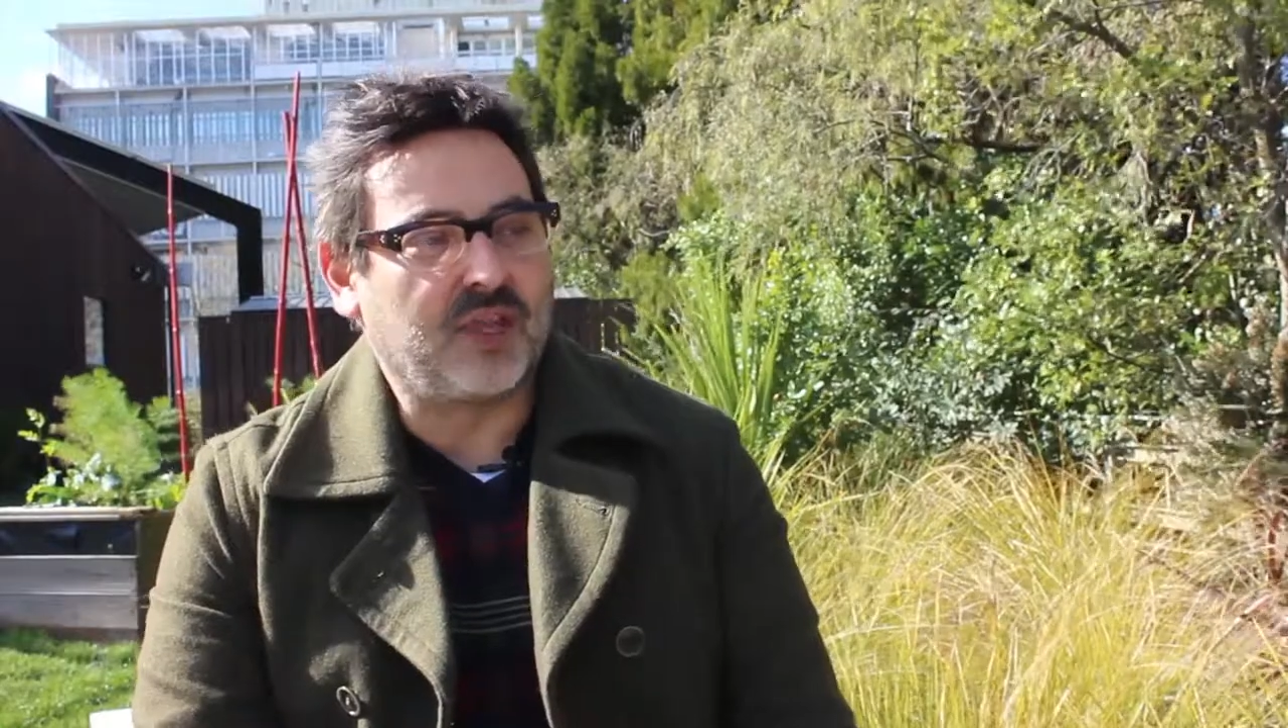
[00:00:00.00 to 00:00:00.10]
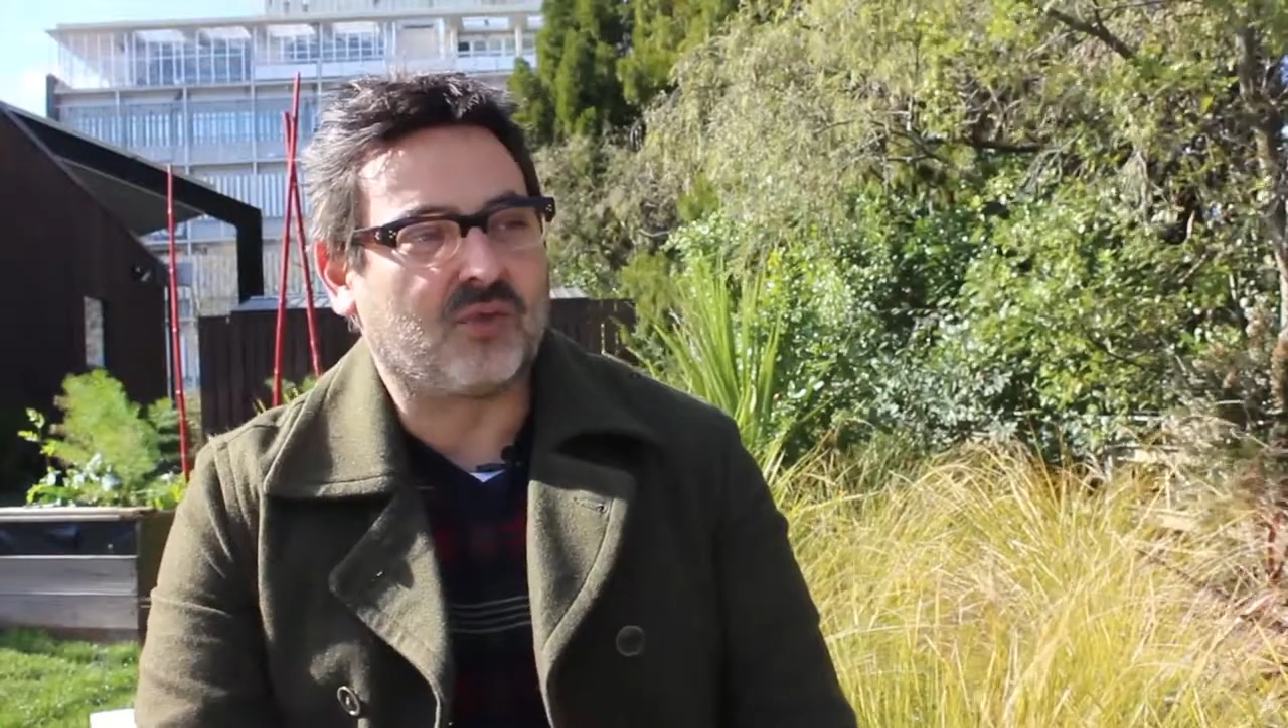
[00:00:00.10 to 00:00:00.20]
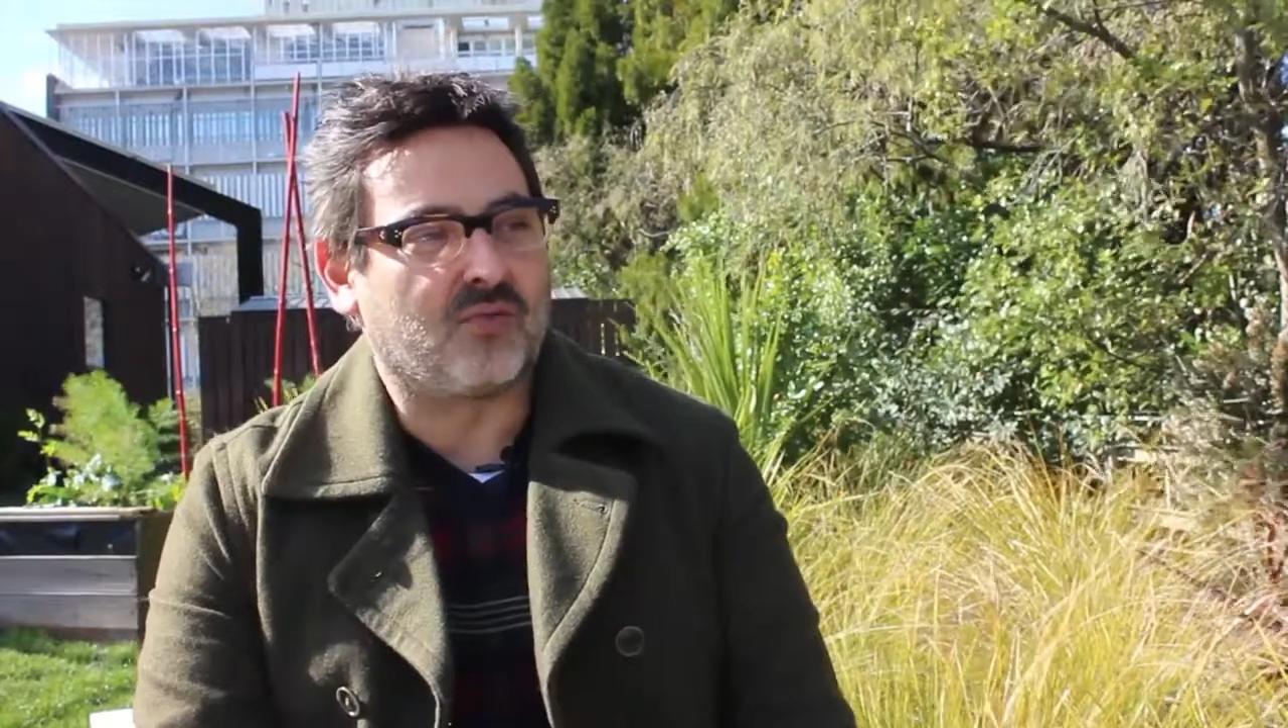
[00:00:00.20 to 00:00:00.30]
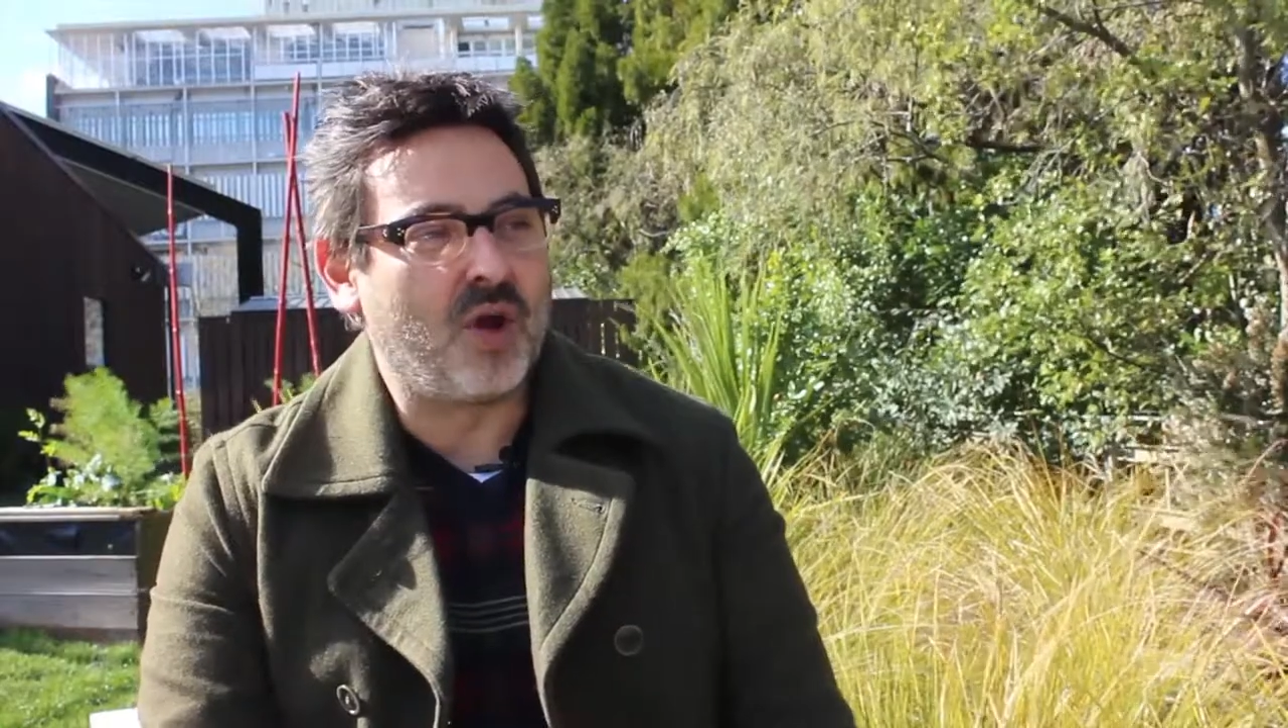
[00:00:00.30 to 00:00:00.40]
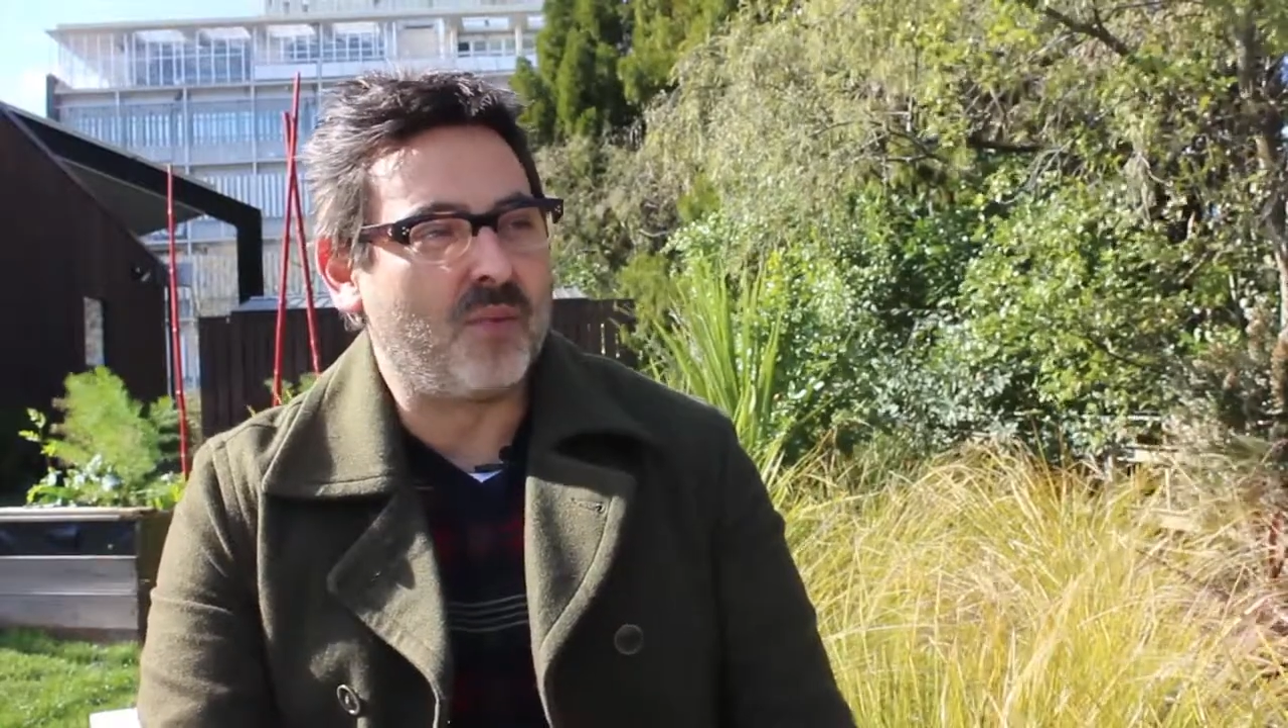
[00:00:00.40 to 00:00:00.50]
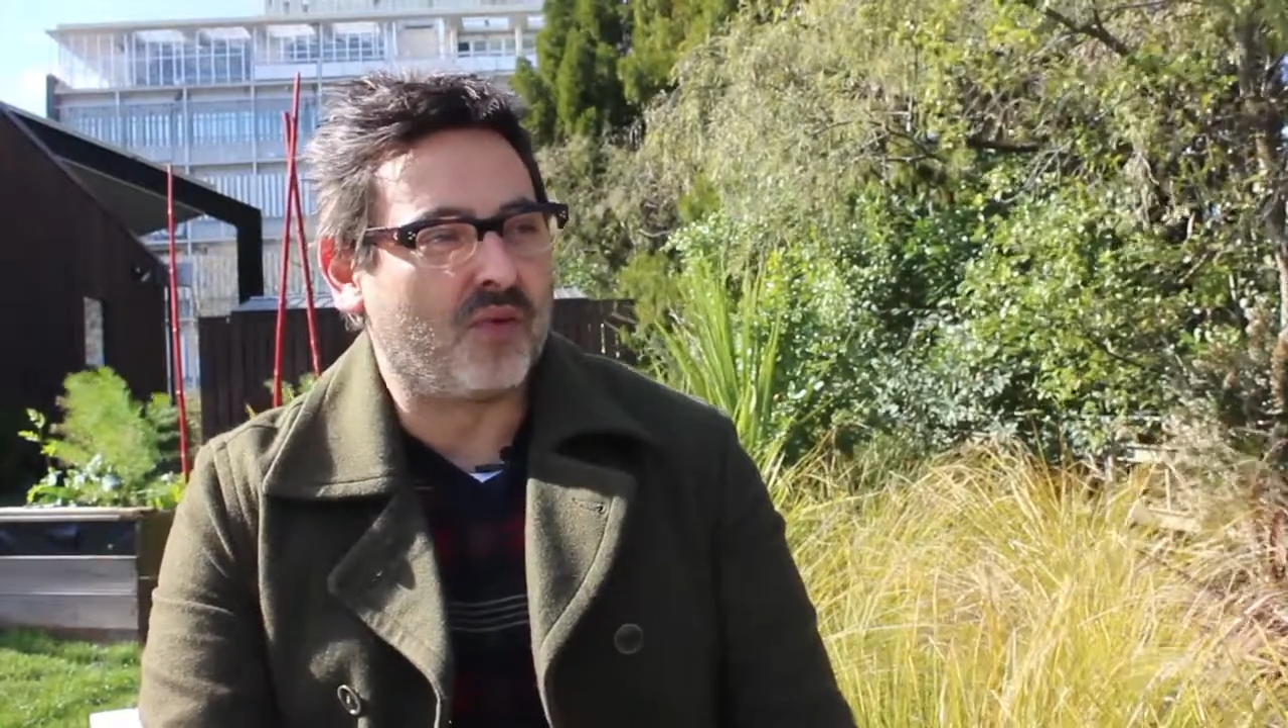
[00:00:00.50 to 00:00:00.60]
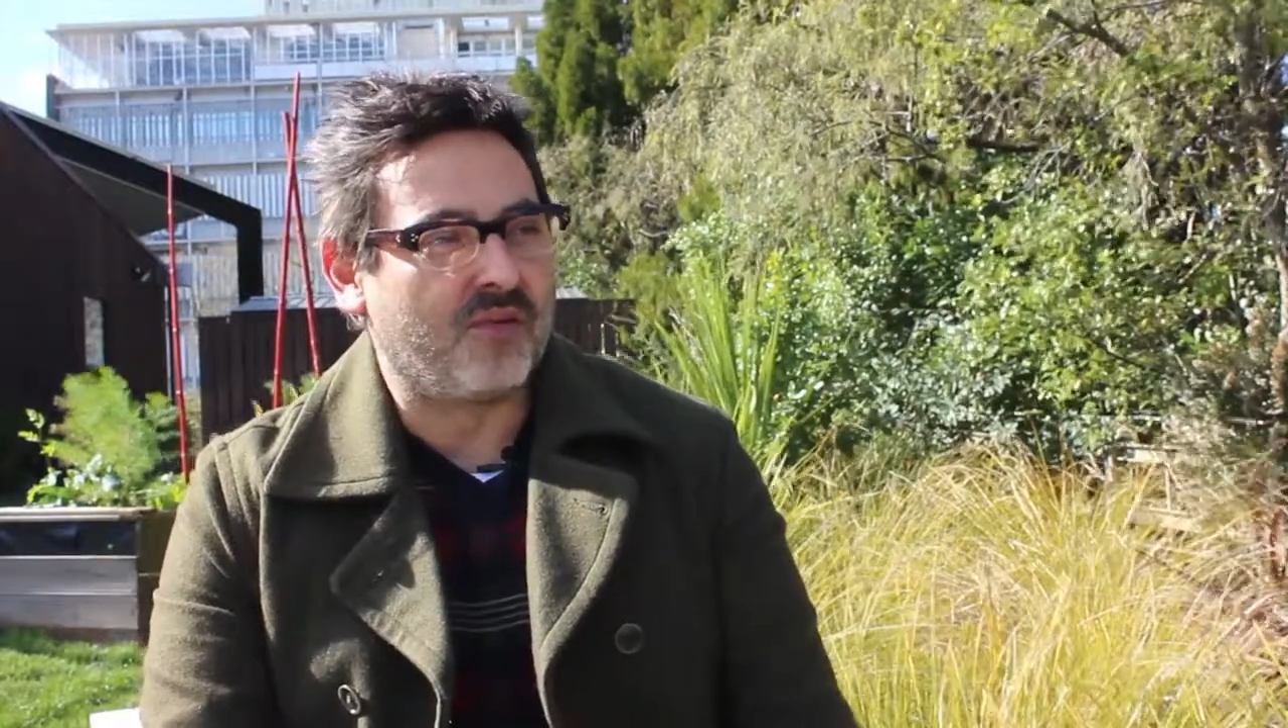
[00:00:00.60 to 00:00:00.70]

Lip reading: The Aroma